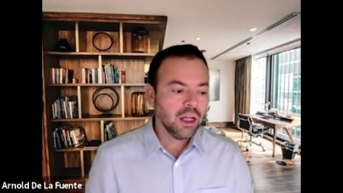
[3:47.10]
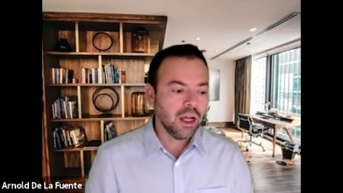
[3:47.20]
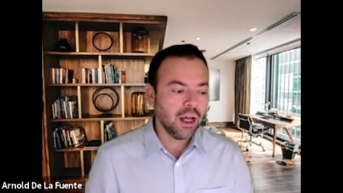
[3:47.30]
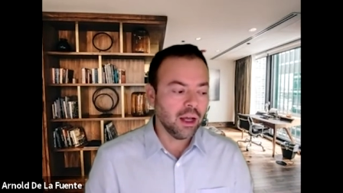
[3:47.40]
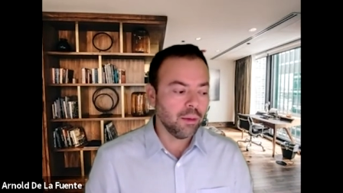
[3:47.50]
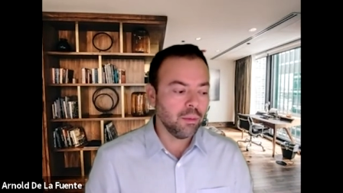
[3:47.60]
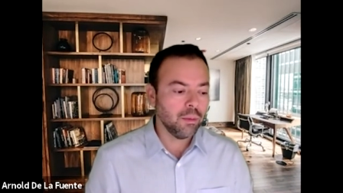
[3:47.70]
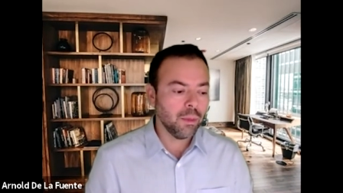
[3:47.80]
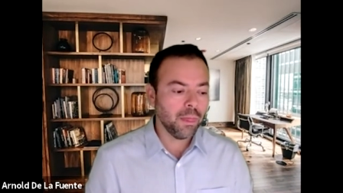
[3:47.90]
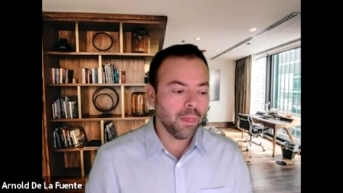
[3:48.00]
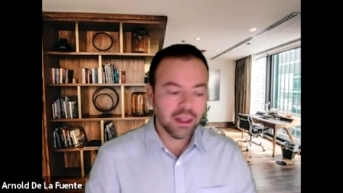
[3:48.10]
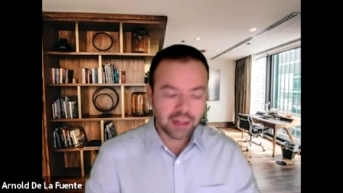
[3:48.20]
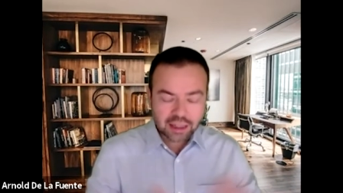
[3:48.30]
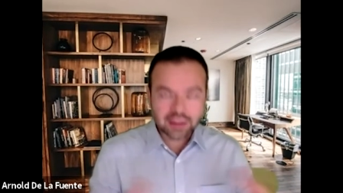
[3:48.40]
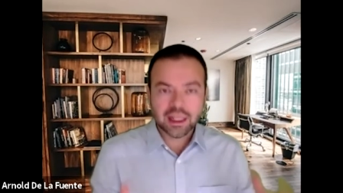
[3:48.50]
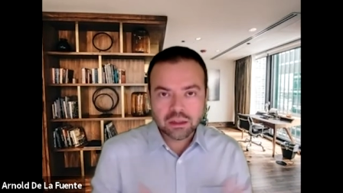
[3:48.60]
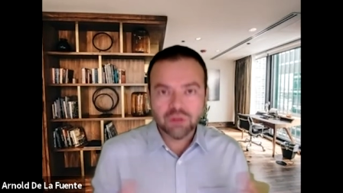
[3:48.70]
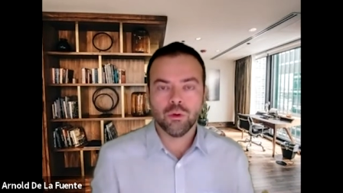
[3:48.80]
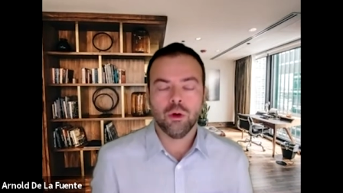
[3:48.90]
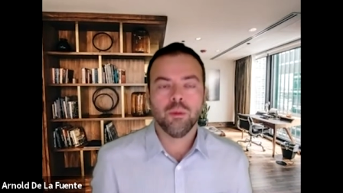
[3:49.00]
Um, again, that that is a
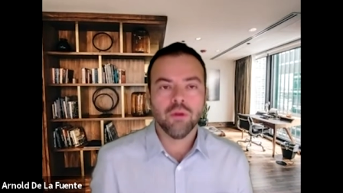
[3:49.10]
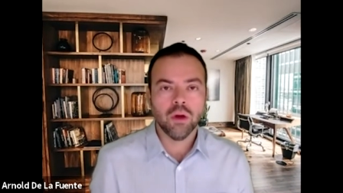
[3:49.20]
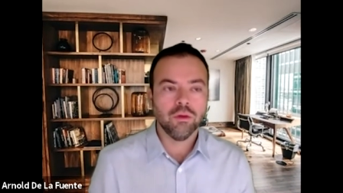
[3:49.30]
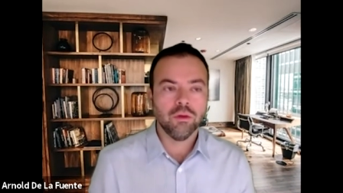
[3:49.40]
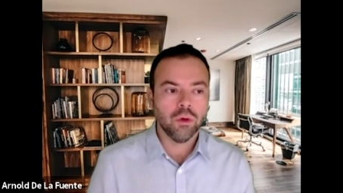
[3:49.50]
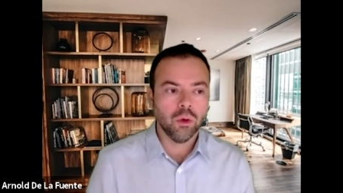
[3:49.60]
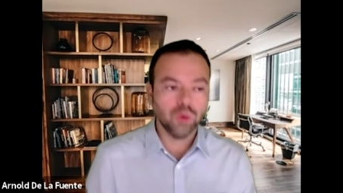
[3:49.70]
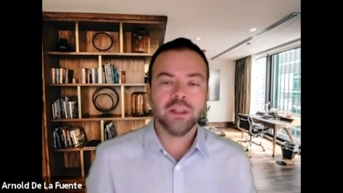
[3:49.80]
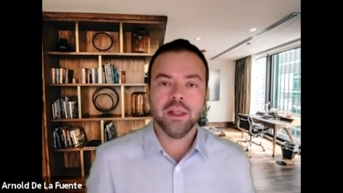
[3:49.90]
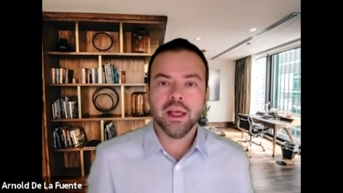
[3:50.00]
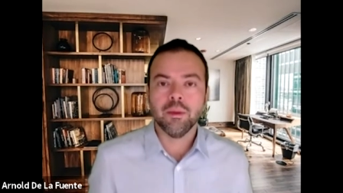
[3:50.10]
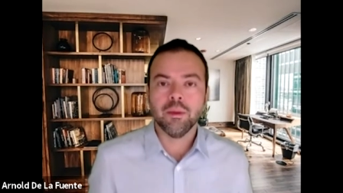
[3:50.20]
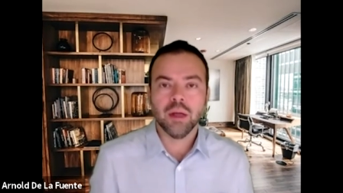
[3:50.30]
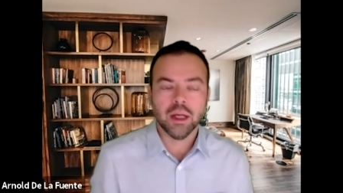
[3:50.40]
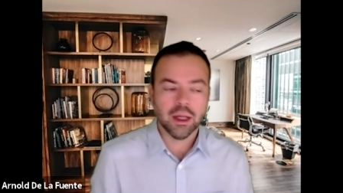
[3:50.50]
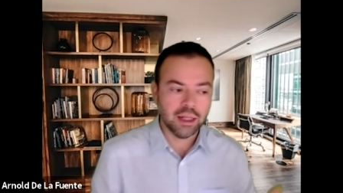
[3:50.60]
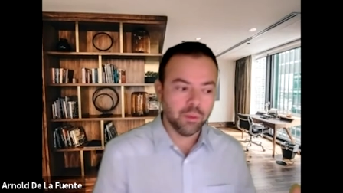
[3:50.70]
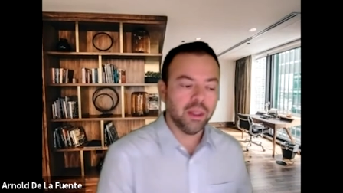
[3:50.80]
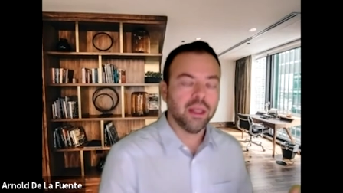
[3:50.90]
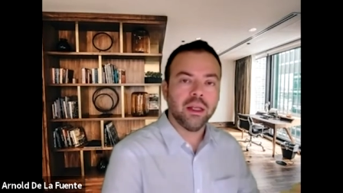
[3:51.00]
form of, of OCM. Uh, at the
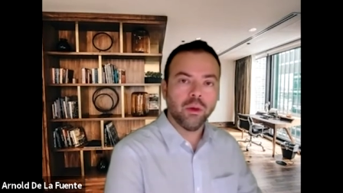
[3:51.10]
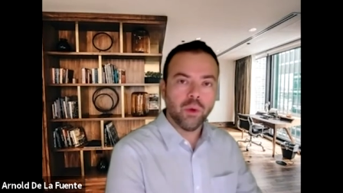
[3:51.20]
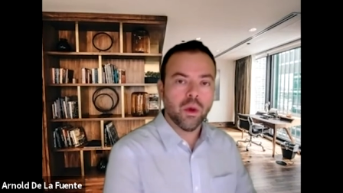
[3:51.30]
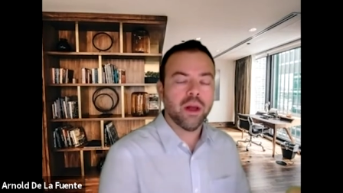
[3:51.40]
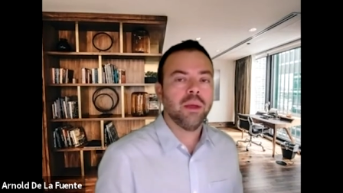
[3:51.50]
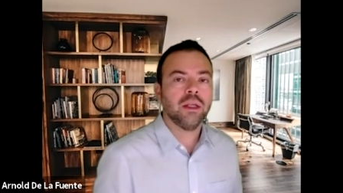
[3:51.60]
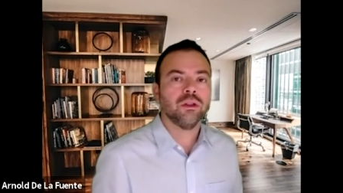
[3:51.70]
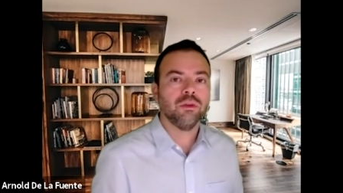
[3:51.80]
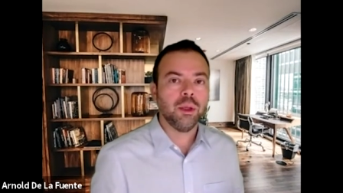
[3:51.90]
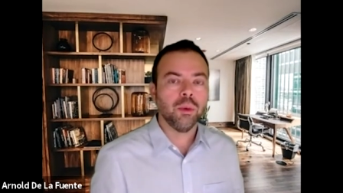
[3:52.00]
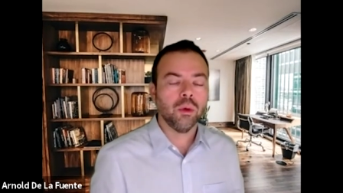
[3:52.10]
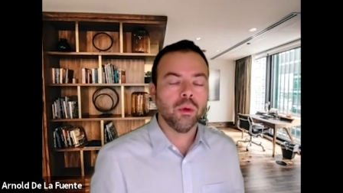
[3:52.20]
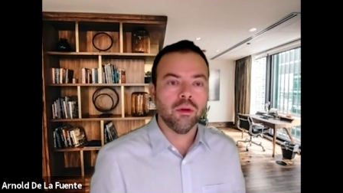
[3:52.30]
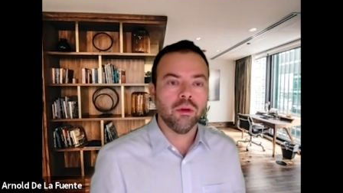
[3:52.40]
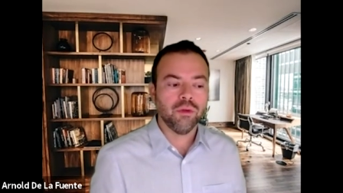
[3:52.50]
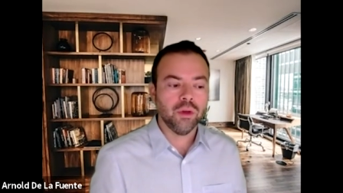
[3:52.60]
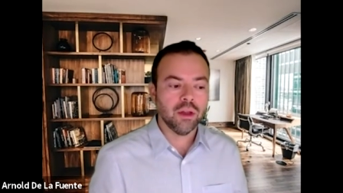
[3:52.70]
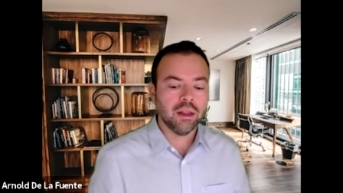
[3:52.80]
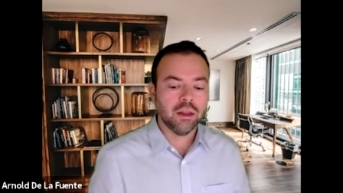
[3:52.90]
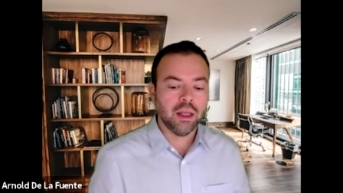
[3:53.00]
beginning, we want to make sure people feel
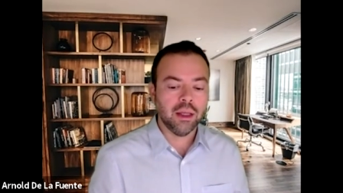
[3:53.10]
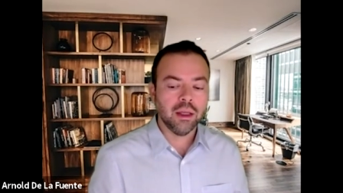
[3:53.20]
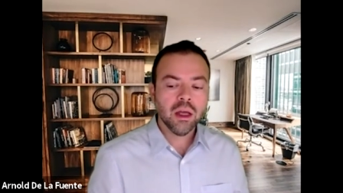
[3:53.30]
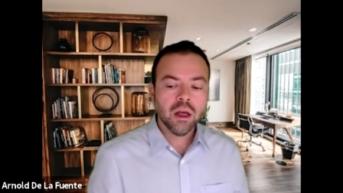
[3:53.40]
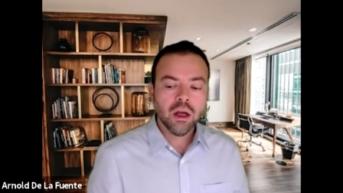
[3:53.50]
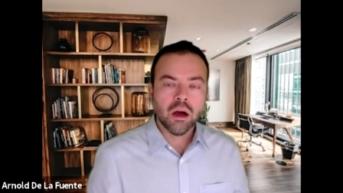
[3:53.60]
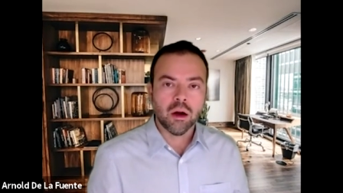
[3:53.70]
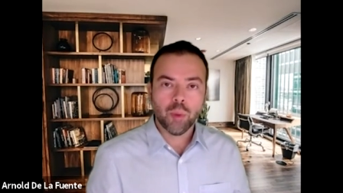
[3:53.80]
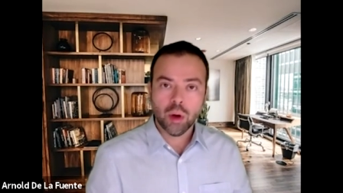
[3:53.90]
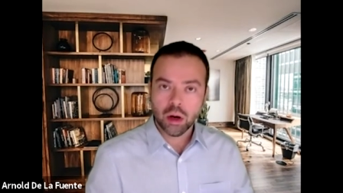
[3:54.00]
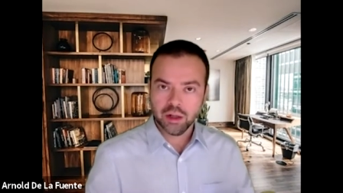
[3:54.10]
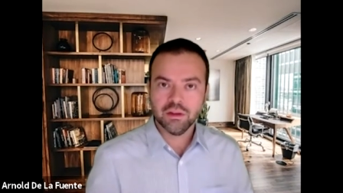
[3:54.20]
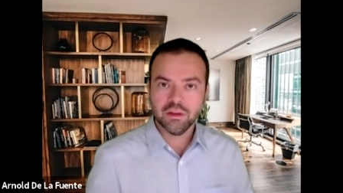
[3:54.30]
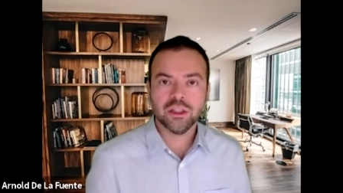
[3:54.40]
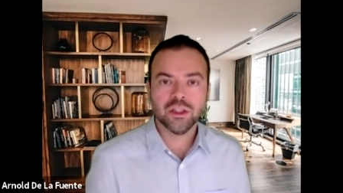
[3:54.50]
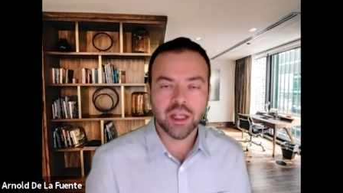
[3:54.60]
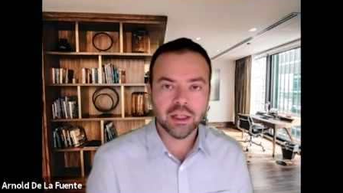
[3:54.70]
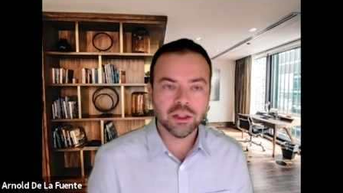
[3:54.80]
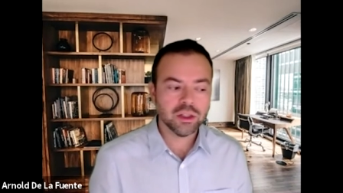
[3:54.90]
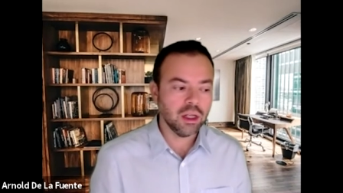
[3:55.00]
that they are part of this
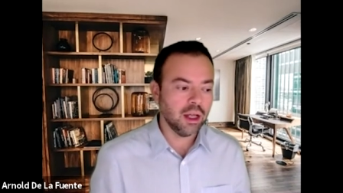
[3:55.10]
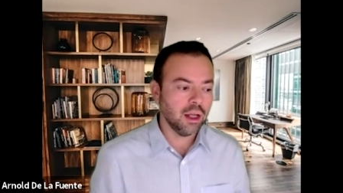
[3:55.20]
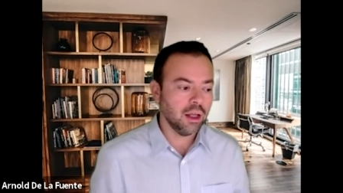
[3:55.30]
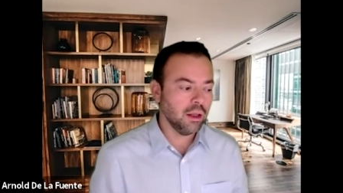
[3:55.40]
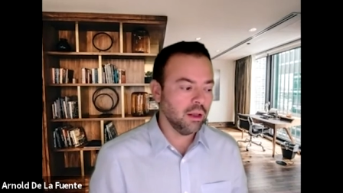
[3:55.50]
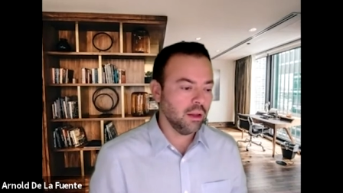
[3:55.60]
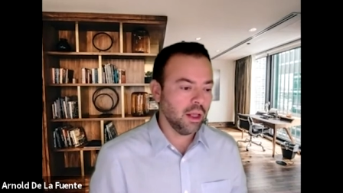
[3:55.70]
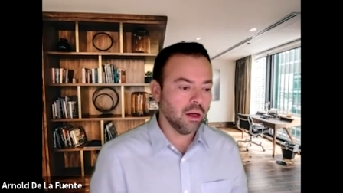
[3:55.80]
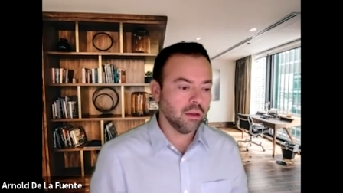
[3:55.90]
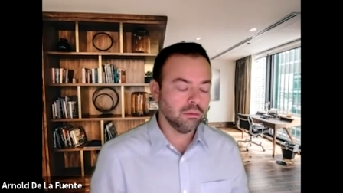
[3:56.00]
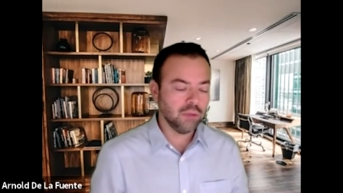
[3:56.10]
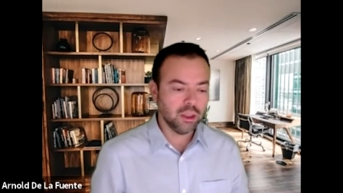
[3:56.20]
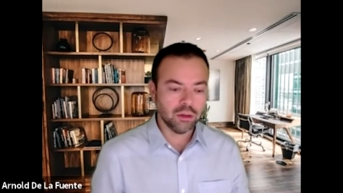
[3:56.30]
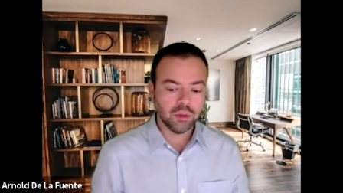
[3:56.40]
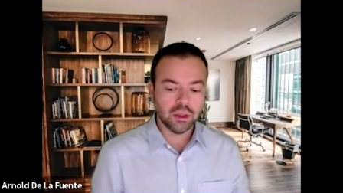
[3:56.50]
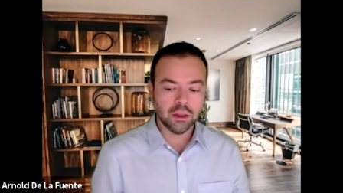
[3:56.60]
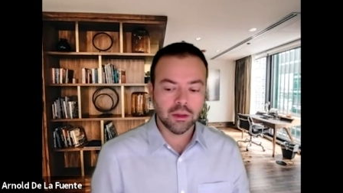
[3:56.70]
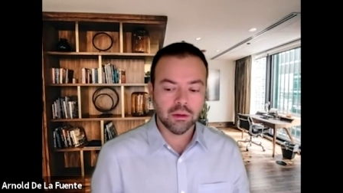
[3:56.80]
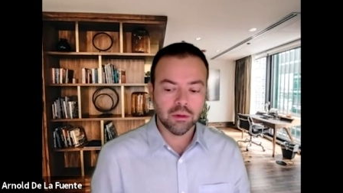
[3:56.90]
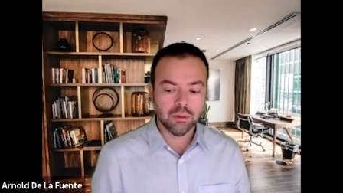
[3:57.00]
change. Uh, they are, you know. Uh,
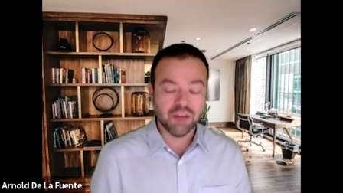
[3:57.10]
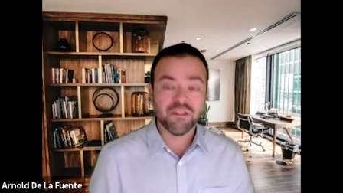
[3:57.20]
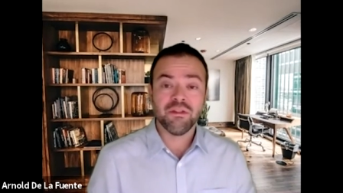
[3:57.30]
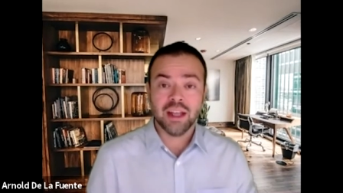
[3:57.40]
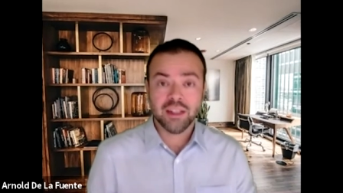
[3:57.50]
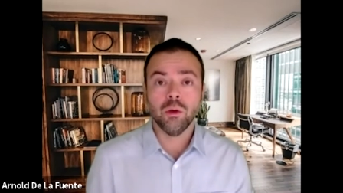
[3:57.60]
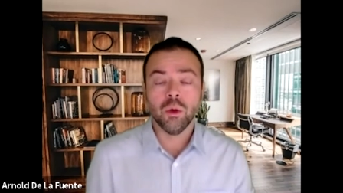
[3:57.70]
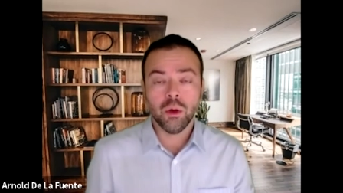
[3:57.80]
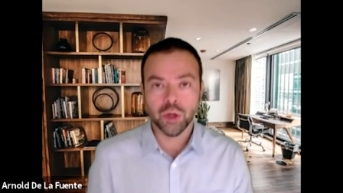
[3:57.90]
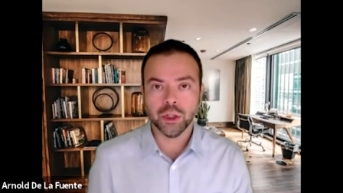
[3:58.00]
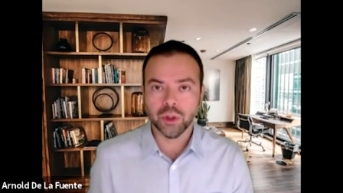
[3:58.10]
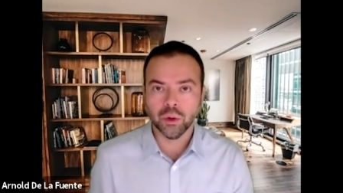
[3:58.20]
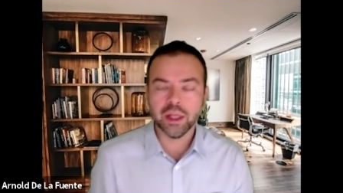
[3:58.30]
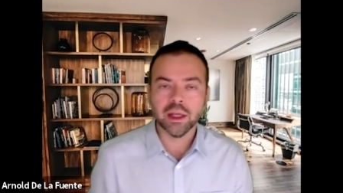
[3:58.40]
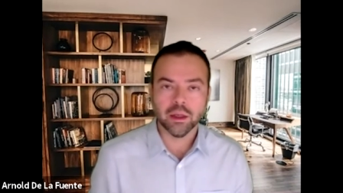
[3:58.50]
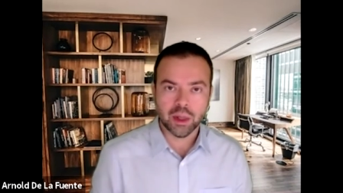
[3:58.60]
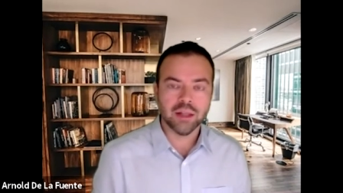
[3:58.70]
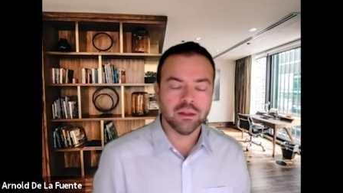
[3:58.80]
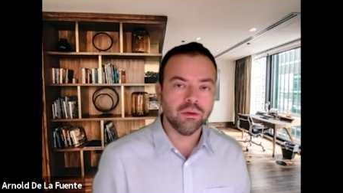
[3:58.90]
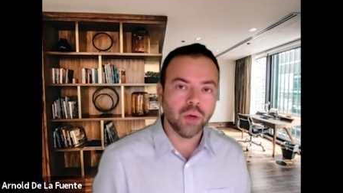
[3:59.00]
affecting what we're doing in a
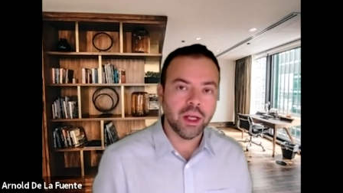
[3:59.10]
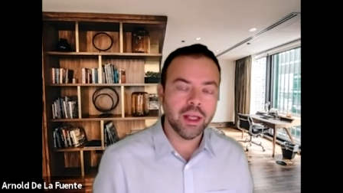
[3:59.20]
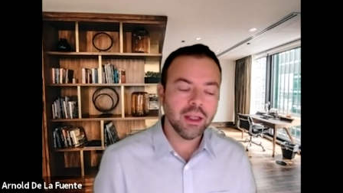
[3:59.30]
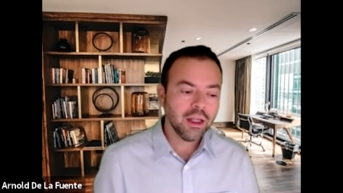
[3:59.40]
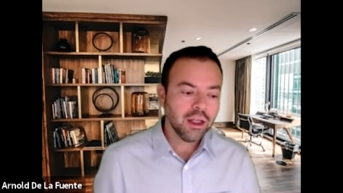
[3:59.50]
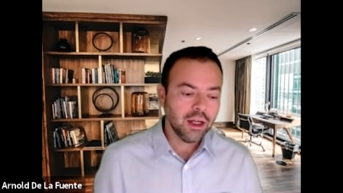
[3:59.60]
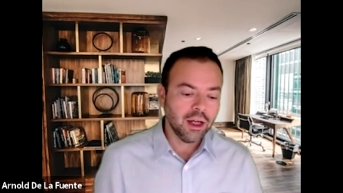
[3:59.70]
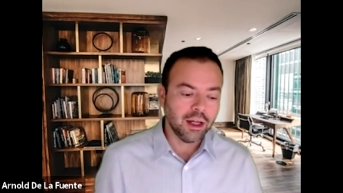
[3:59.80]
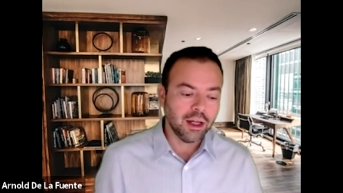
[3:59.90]
positive way uh,